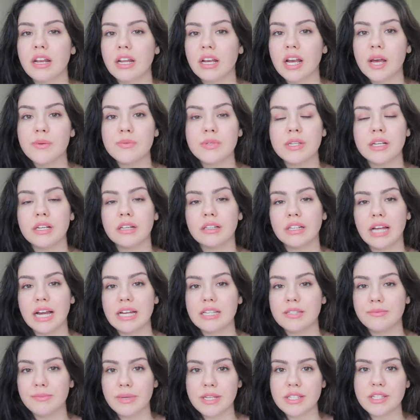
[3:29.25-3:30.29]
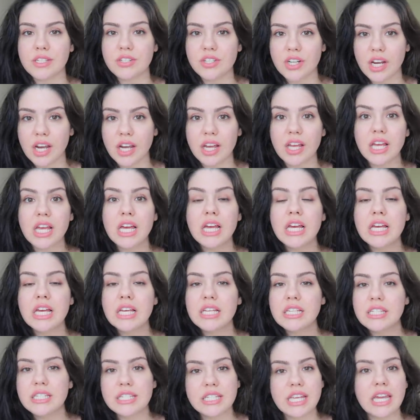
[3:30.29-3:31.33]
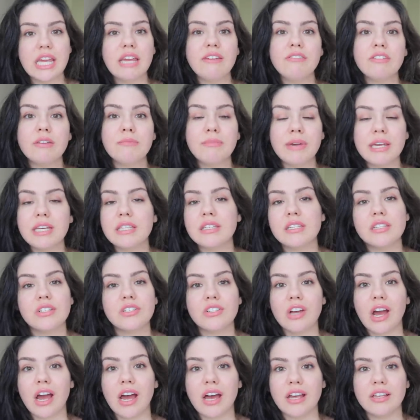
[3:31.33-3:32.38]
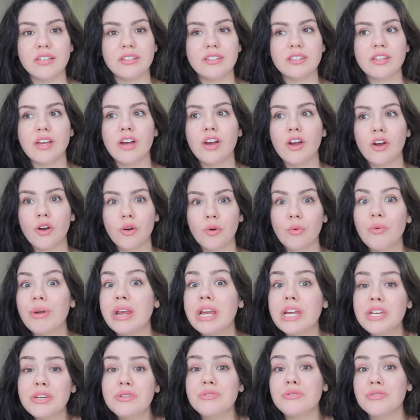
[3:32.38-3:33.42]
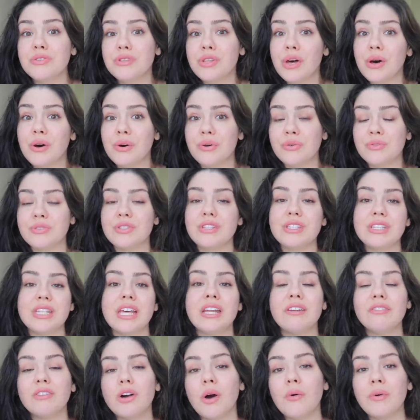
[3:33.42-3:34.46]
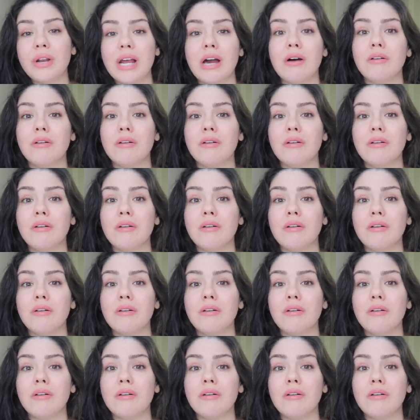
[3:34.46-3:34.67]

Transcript: and it comes in a glass mason jar, save the mason jars. Reuse those instead of going